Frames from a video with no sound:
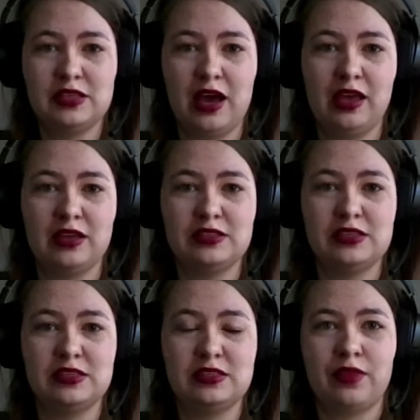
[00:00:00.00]
I can
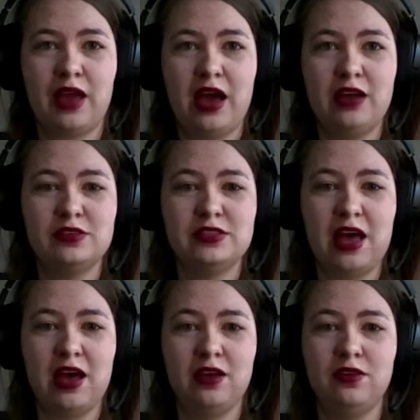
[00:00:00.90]
just
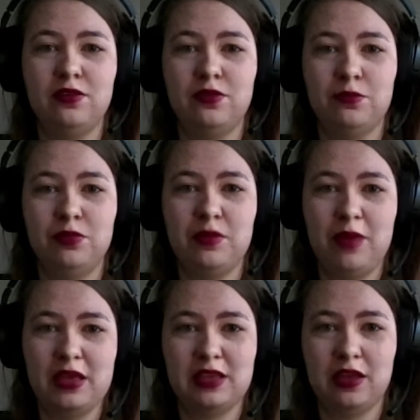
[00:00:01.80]
understand the
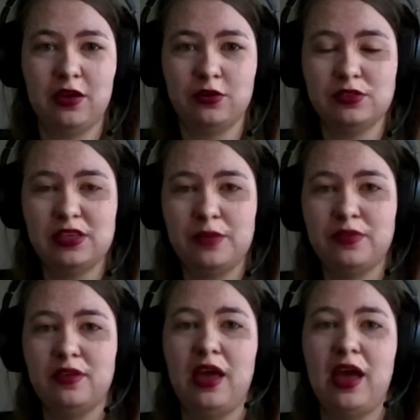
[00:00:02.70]
basic
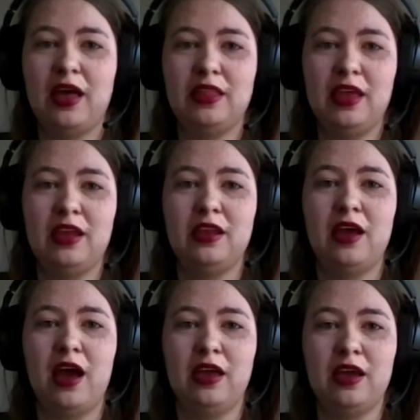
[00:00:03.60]
concept and then
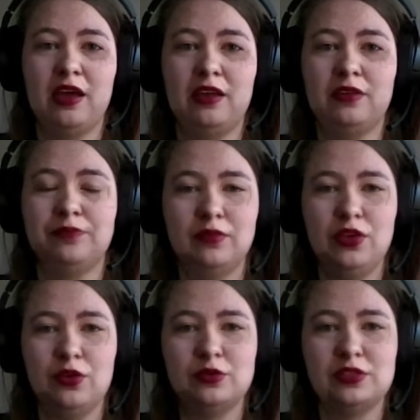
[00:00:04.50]
I can
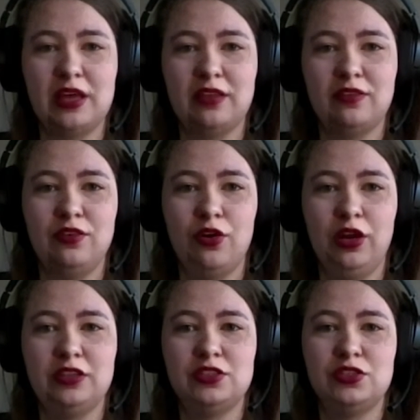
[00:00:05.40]
use that
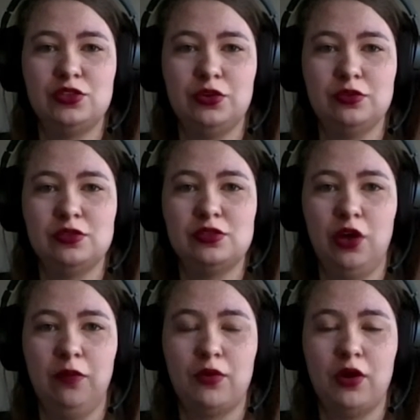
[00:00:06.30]
knowledge to
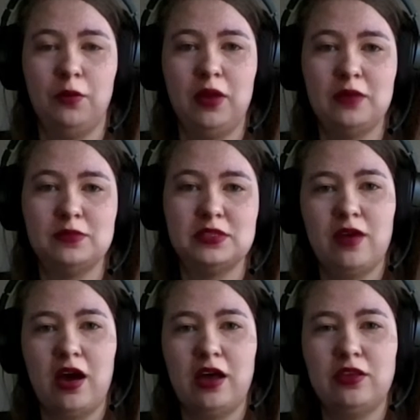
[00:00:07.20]
solve problems.
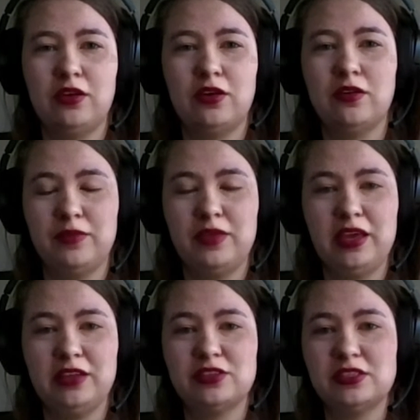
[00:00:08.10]
Other
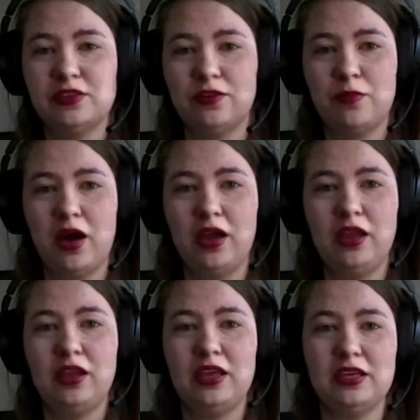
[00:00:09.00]
interest of
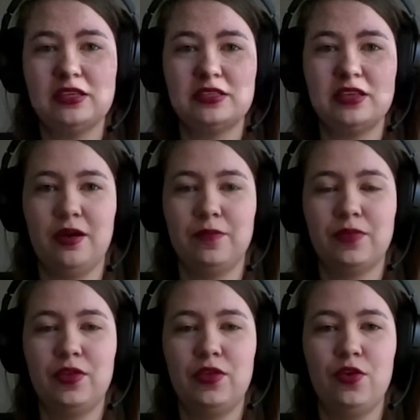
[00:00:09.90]
mine is uh,
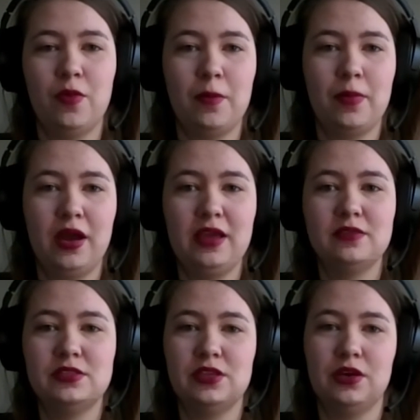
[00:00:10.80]
human body.
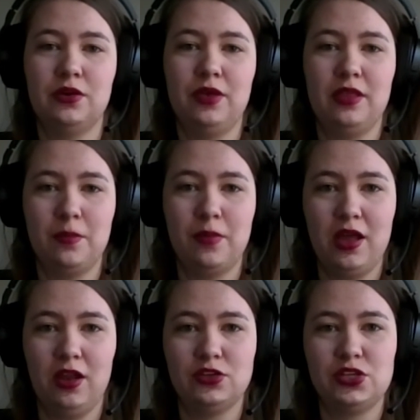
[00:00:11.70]
So in the
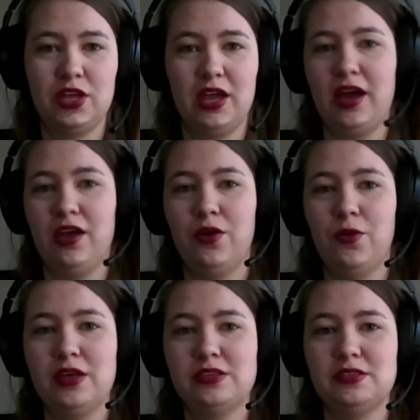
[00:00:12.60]
biology, I
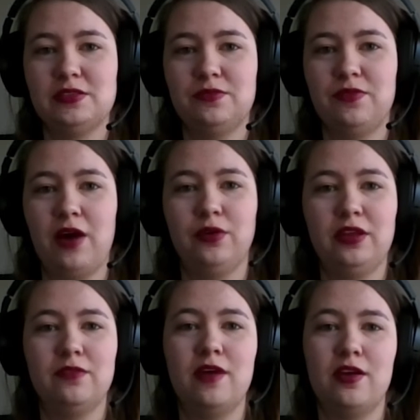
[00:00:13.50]
always found
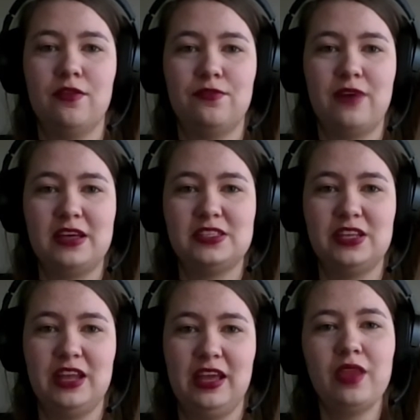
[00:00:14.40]
it very
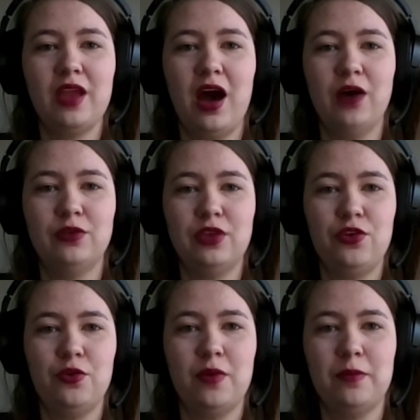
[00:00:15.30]
fascinating how the
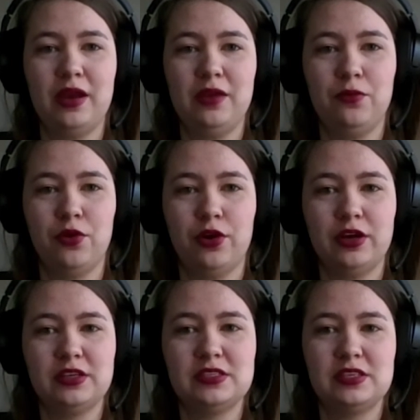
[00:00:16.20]
human body
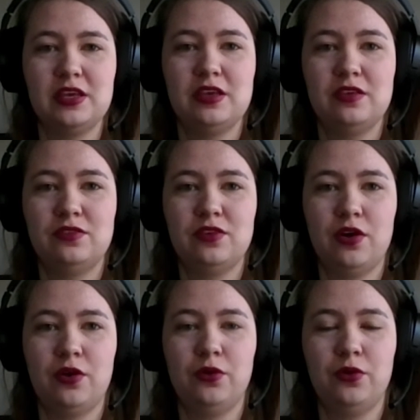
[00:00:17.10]
works.
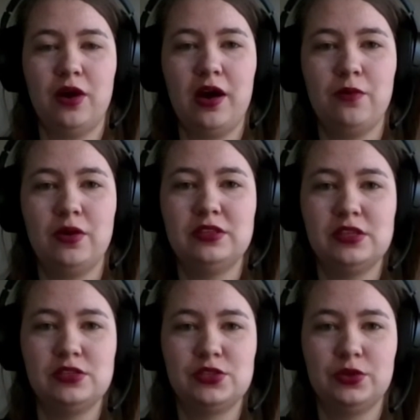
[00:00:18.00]
So I
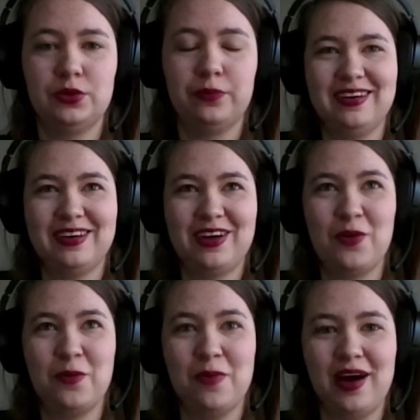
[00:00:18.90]
wanted to
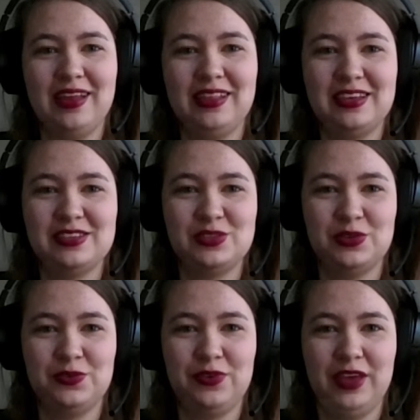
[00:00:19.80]
combine these
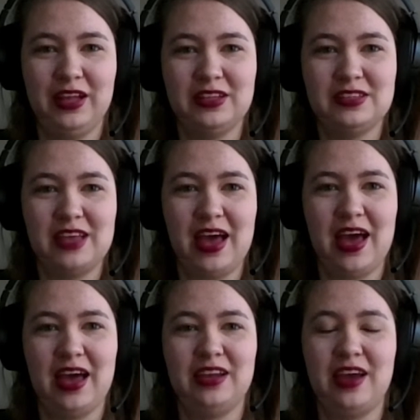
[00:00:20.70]
two fields
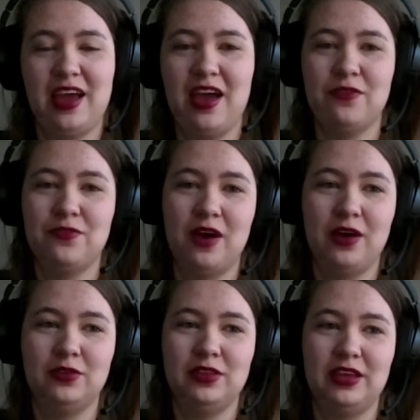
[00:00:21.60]
and I have
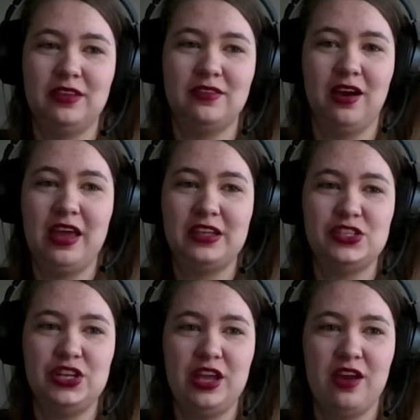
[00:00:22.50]
found that
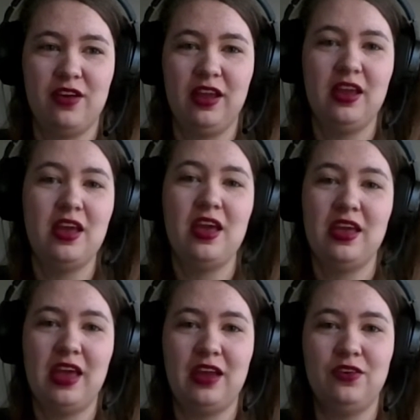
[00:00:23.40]
engineering
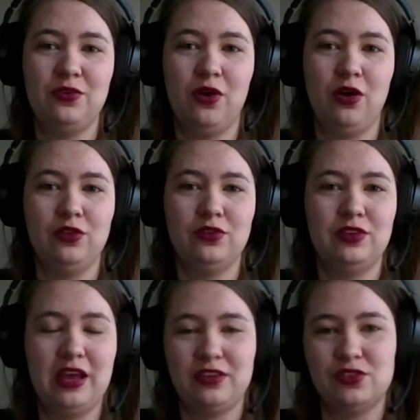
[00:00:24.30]
can do also
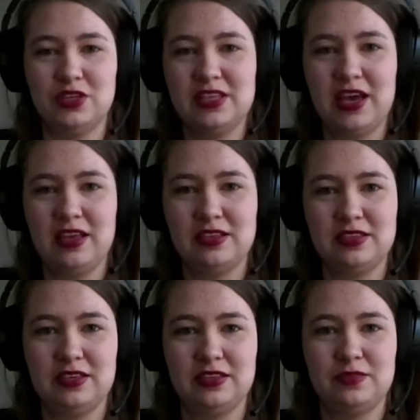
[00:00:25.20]
natural
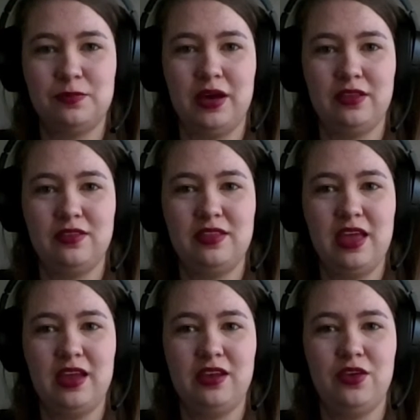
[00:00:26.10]
sciences, but
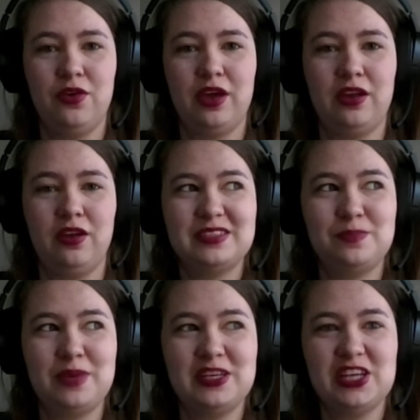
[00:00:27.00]
then you can
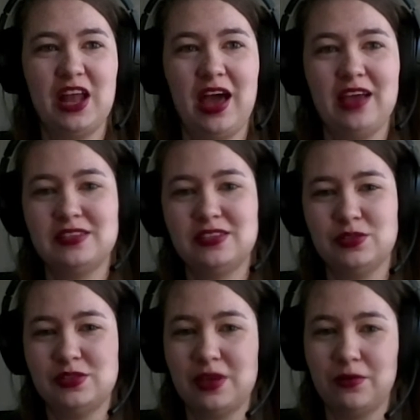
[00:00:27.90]
specialize
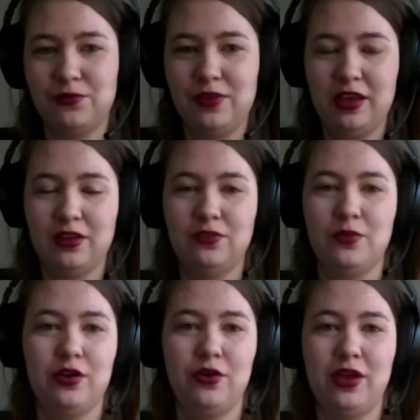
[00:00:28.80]
to some field
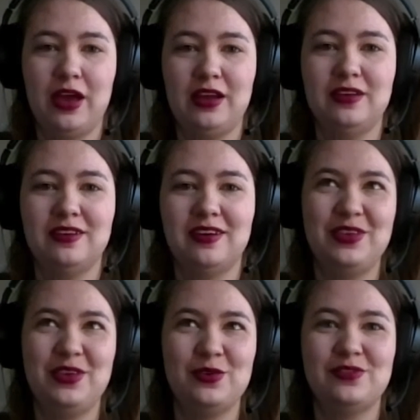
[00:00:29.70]
where you can
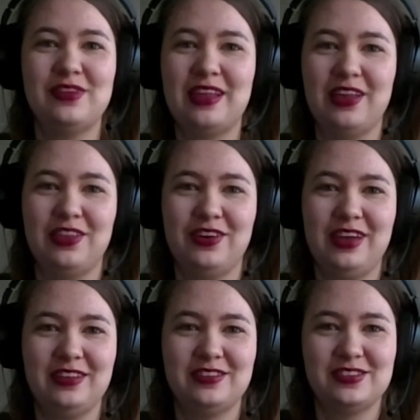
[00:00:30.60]
use that other
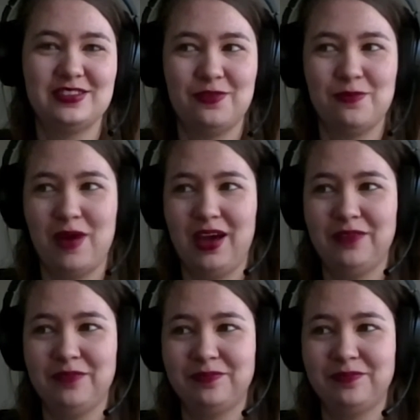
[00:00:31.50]
interest of mine.